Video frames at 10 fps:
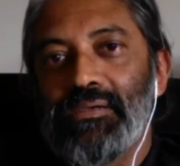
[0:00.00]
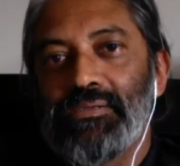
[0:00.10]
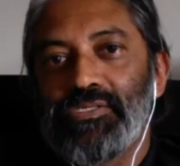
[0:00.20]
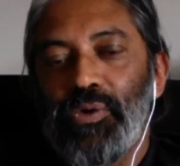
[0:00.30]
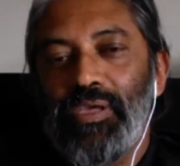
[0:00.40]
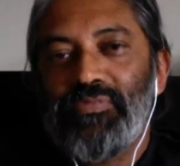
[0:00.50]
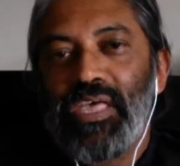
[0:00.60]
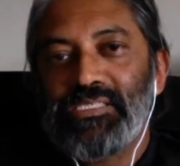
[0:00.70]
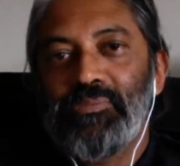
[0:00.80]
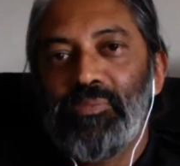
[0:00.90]
So if
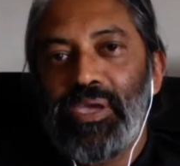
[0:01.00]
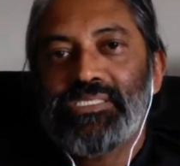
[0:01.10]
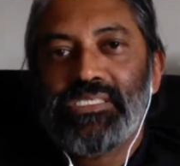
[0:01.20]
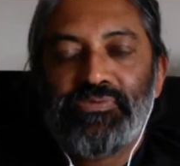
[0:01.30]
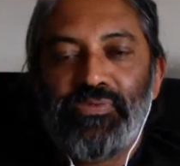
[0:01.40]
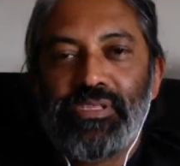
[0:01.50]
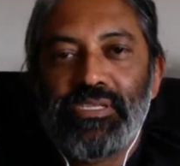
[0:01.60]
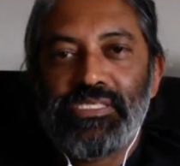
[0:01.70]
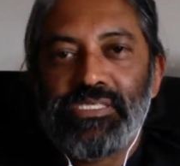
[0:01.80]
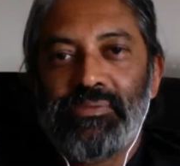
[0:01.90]
that's the basis for the
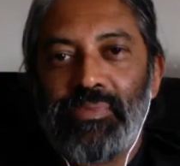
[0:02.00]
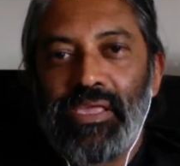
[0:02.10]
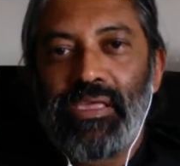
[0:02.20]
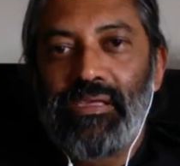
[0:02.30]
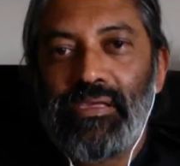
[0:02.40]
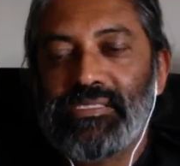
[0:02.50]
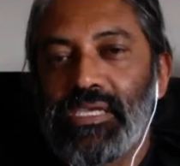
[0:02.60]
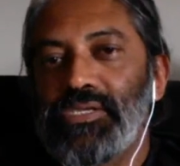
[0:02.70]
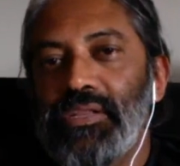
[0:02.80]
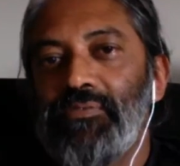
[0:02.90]
decision making, it's
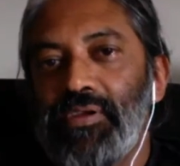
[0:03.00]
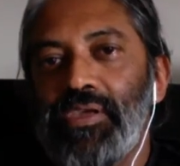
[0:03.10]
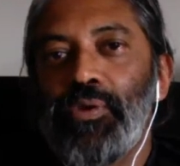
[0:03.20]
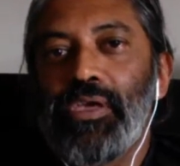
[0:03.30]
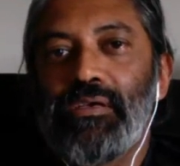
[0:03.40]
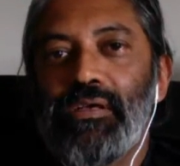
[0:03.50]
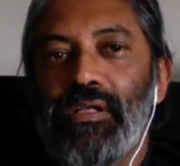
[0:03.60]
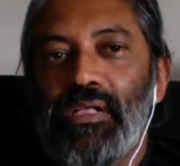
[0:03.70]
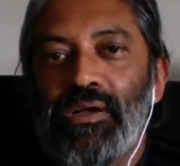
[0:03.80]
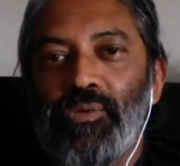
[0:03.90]
actually very quick.
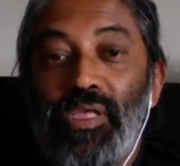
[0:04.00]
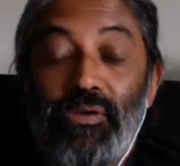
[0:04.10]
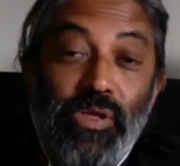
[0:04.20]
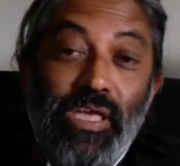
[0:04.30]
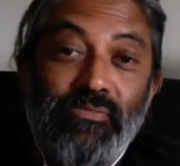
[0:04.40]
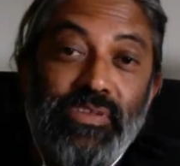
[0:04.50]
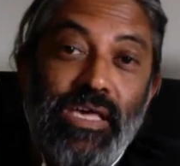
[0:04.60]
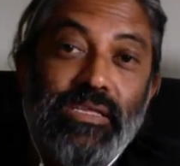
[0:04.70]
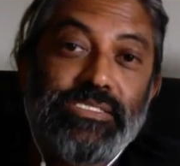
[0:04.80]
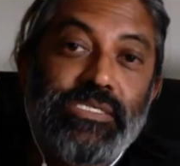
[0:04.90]
We haven't
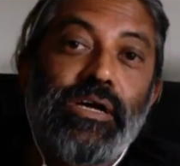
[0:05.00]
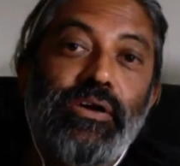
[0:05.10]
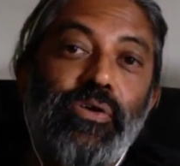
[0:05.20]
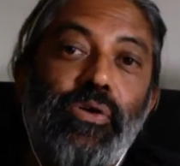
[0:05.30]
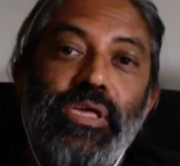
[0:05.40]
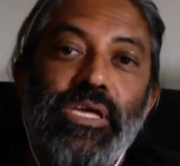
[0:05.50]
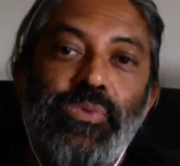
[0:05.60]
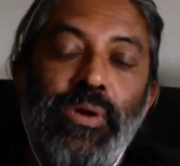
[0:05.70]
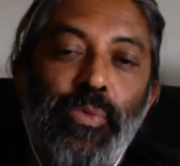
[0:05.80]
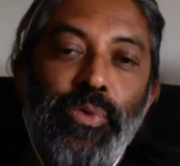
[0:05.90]
had a scenario yet
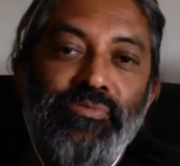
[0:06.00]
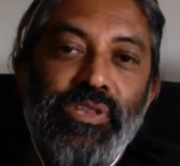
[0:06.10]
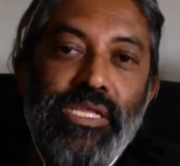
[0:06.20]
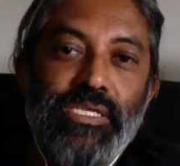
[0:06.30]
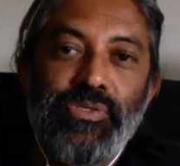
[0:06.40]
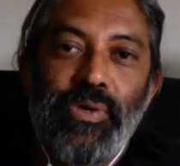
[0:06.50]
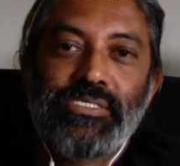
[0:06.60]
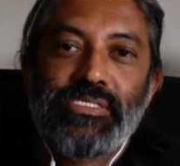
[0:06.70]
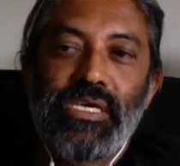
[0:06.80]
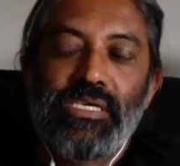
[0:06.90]
where we needed to
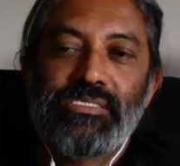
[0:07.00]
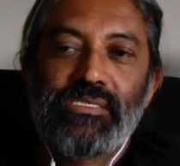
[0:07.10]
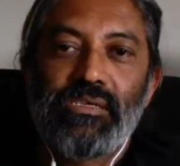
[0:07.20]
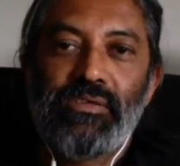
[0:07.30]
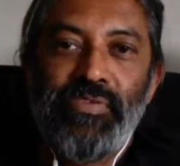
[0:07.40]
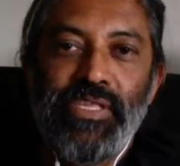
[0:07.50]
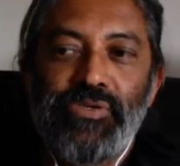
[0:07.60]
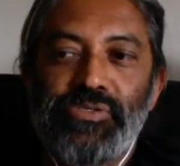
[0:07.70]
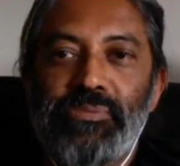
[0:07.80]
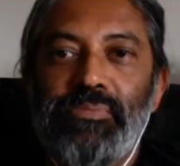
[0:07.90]
exercise a
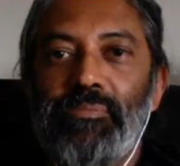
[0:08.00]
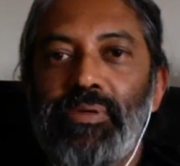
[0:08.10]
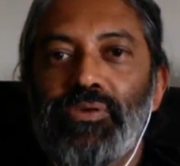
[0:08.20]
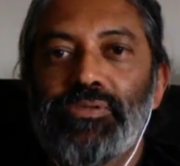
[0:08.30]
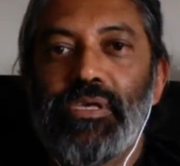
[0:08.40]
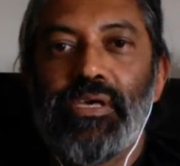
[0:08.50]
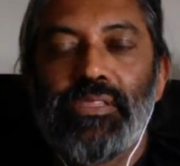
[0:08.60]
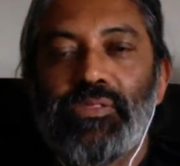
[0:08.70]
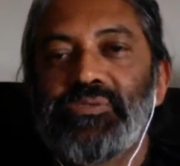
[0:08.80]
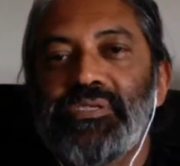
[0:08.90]
veto, simply because
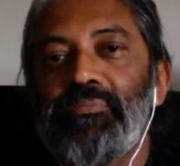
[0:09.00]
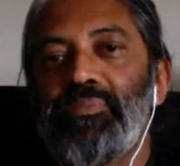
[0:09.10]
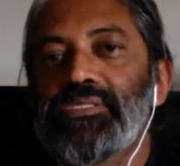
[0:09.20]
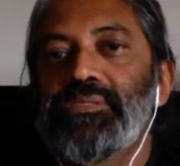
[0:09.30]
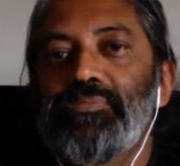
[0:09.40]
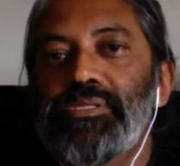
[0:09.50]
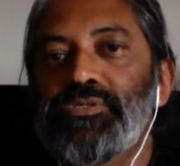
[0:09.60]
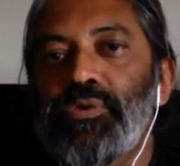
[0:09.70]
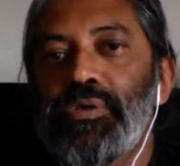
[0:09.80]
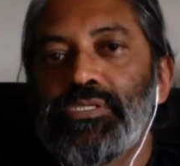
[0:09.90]
those 10 principles
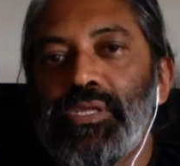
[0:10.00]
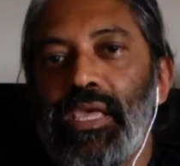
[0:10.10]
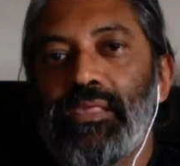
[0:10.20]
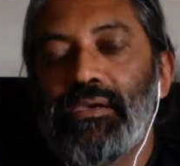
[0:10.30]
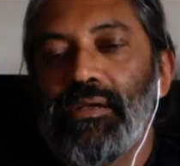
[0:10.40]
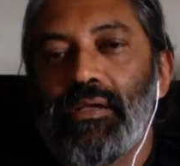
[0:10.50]
draw us together.